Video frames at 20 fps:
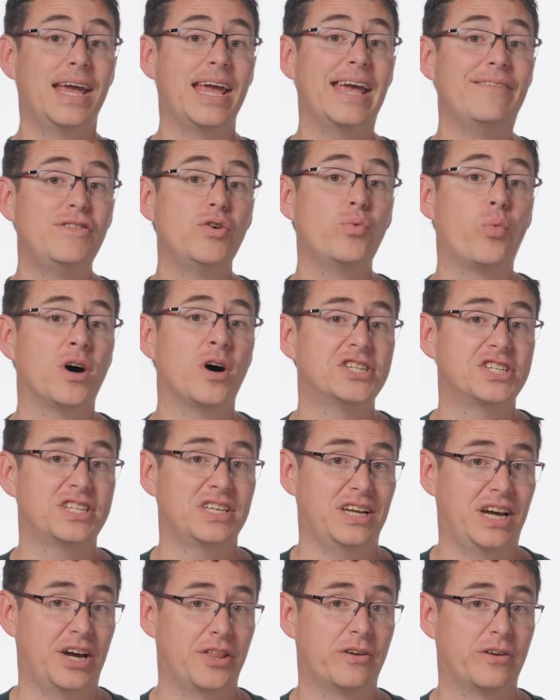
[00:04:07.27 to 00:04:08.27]
If you watched
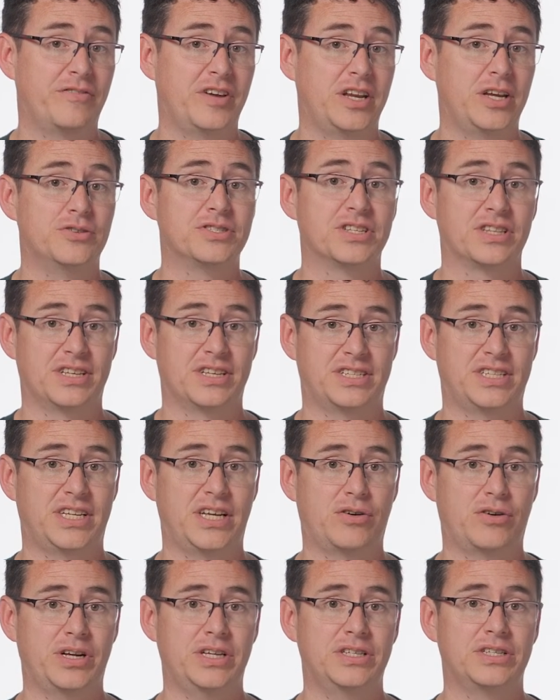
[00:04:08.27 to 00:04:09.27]
the other videos in this
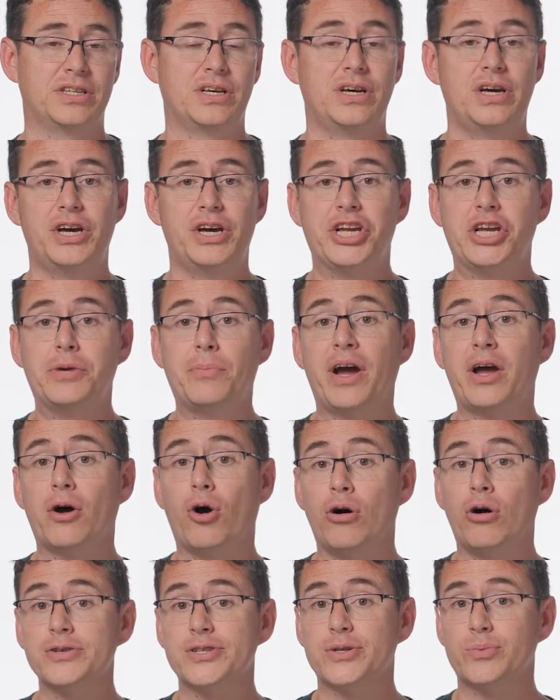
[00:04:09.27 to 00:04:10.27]
series, you might
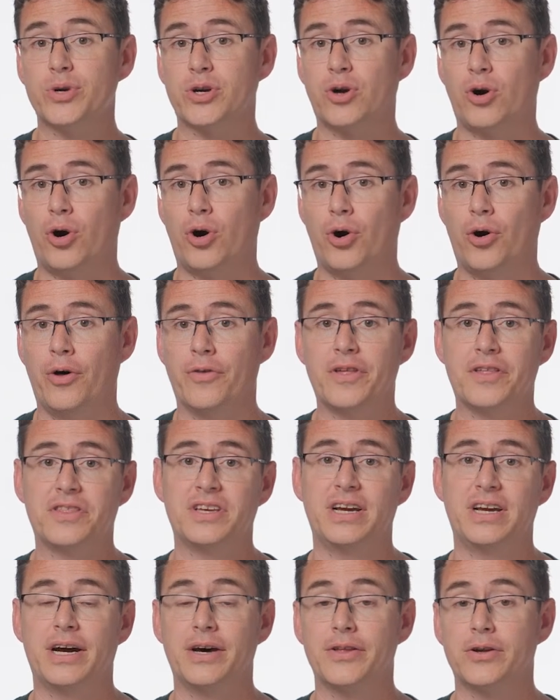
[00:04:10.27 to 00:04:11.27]
also recall that
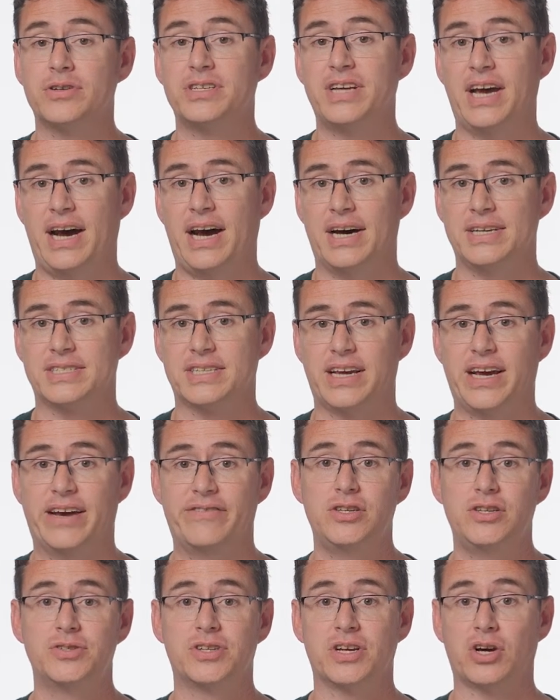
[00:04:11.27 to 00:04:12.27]
the other tasks
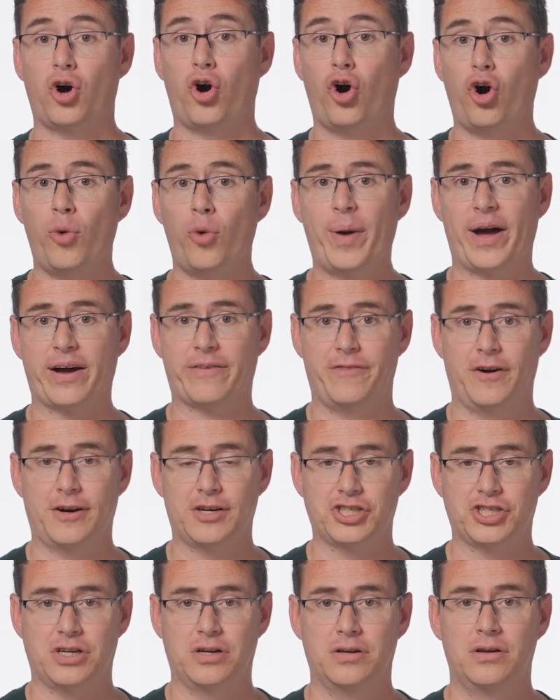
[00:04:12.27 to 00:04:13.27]
have used a callback
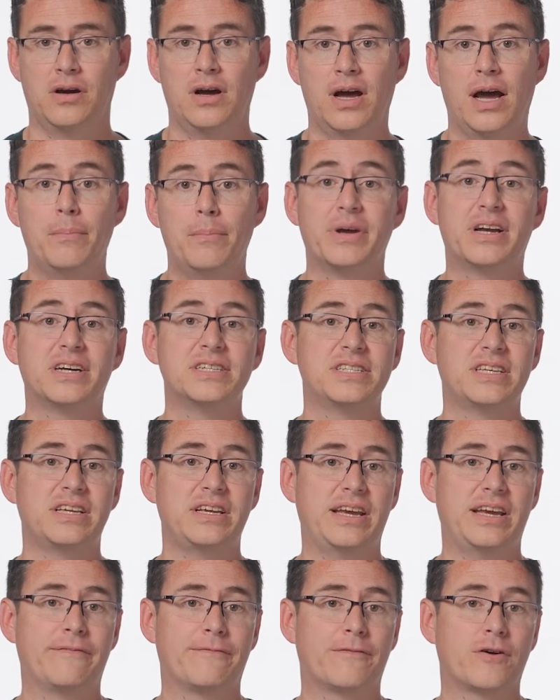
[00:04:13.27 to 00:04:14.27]
function because
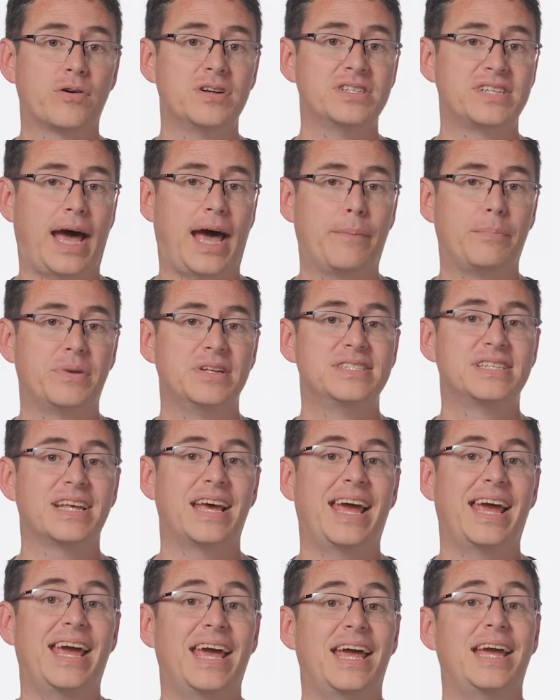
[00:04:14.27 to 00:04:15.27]
the inference happens
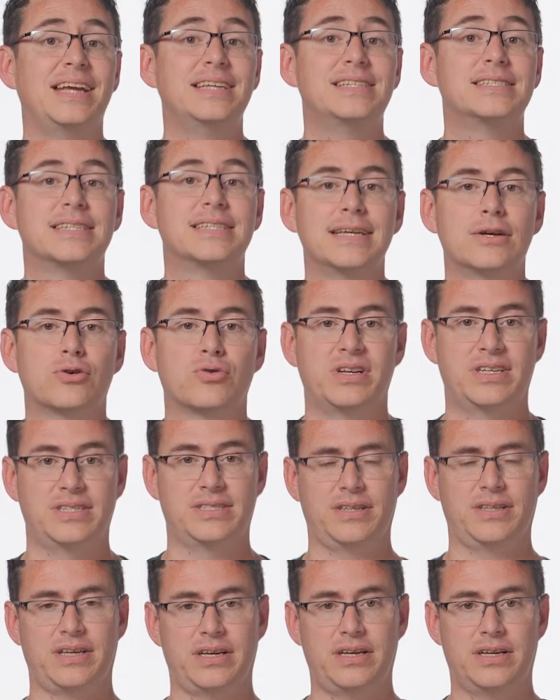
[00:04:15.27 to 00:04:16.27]

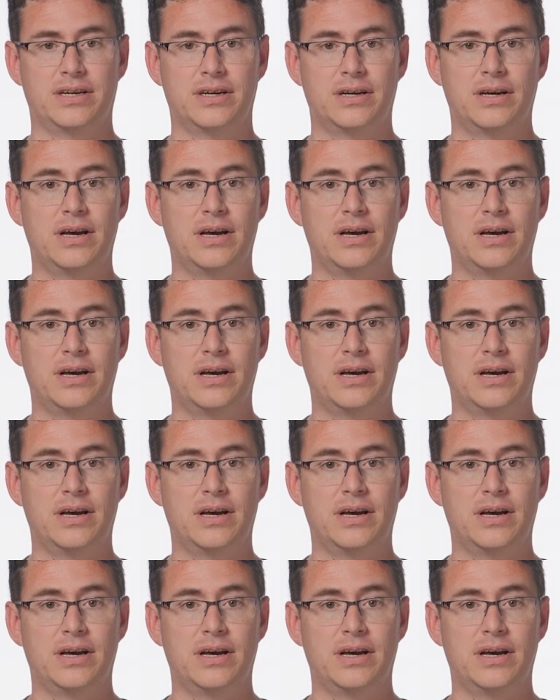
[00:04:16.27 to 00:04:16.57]
asynchronously.